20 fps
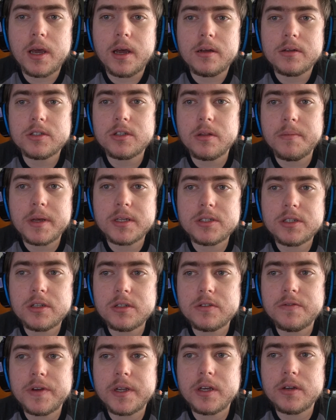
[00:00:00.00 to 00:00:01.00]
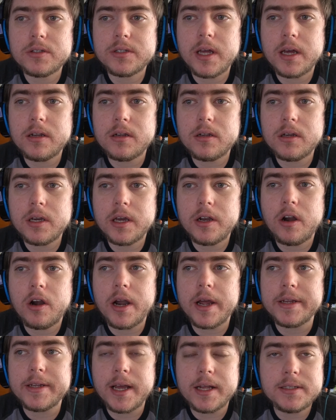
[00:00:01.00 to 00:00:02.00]
so the message of this video is that in our
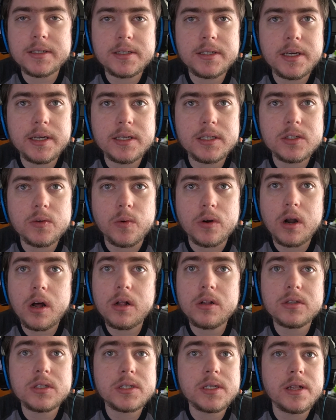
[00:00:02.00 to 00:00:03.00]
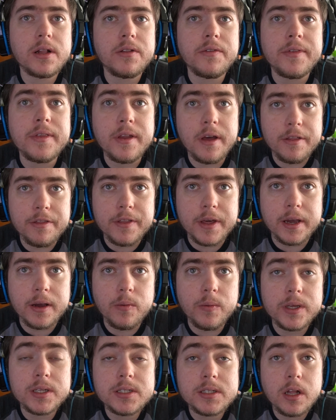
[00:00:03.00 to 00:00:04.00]
identities we're all still nothing.
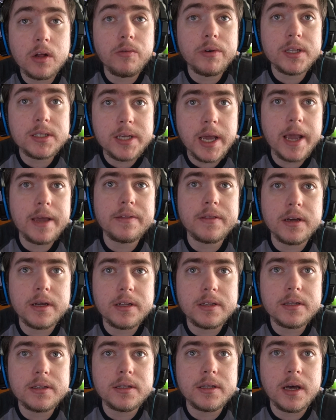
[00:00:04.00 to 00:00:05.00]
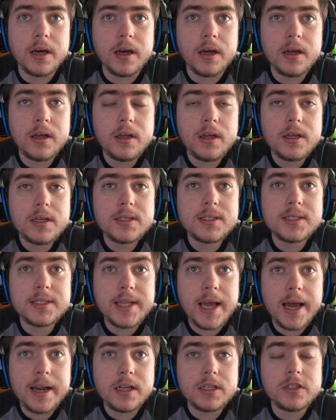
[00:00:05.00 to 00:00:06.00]
We still retain the
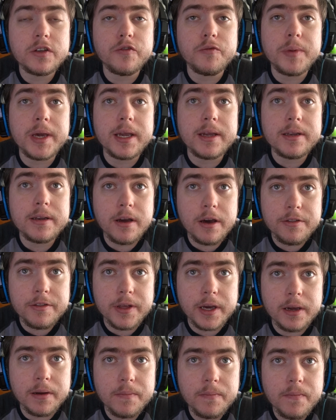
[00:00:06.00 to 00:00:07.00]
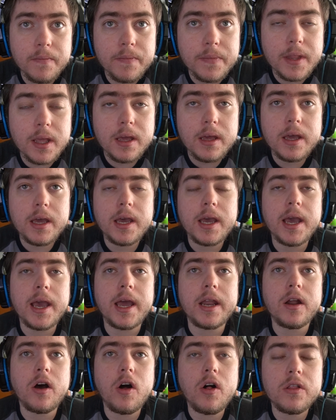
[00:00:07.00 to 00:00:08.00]
status of being nothing,
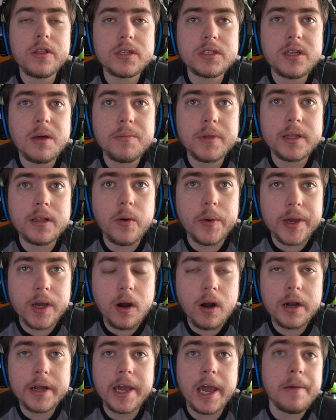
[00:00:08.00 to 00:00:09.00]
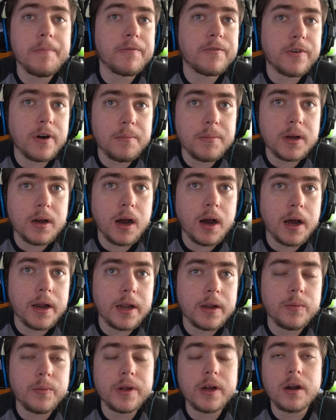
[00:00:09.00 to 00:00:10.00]
and all the something that we are came from God,
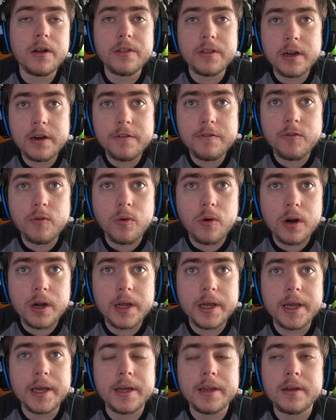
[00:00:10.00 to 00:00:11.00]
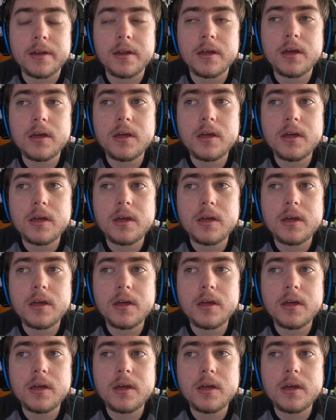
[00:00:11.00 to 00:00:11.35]
and we are therefore in